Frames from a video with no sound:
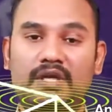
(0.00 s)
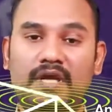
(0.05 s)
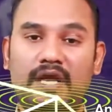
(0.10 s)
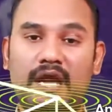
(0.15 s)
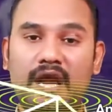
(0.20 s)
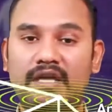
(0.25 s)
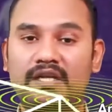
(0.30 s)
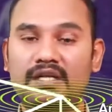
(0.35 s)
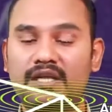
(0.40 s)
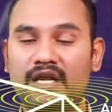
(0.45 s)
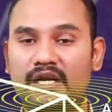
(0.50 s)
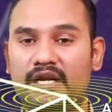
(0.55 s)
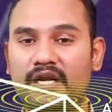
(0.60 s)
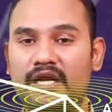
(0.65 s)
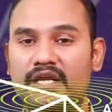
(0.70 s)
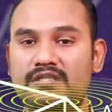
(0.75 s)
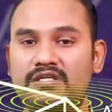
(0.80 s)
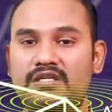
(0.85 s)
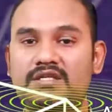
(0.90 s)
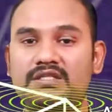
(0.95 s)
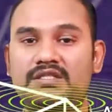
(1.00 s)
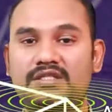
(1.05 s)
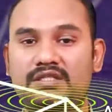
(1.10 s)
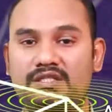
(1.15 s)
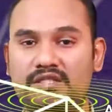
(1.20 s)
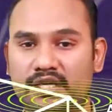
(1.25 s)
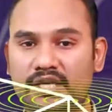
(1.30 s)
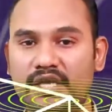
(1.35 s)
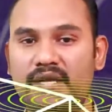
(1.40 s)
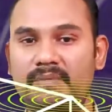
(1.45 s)
But antenna radiation
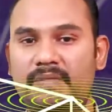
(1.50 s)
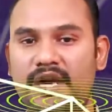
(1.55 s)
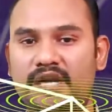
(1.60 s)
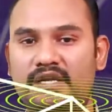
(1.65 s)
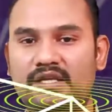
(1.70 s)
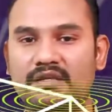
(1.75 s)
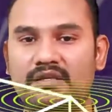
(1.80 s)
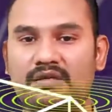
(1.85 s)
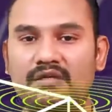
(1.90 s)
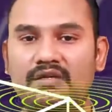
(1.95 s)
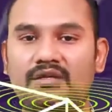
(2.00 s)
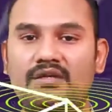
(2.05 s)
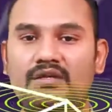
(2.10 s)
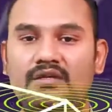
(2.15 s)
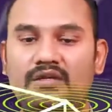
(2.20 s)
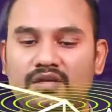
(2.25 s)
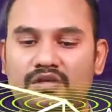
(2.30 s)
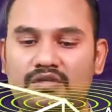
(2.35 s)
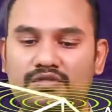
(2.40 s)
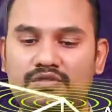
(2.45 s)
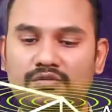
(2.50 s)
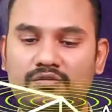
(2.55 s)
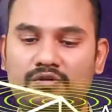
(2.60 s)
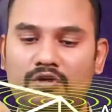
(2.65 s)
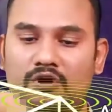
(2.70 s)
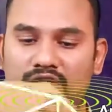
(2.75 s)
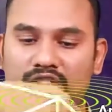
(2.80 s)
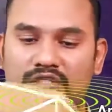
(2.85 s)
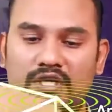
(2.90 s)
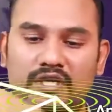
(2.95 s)
is 3D pattern, so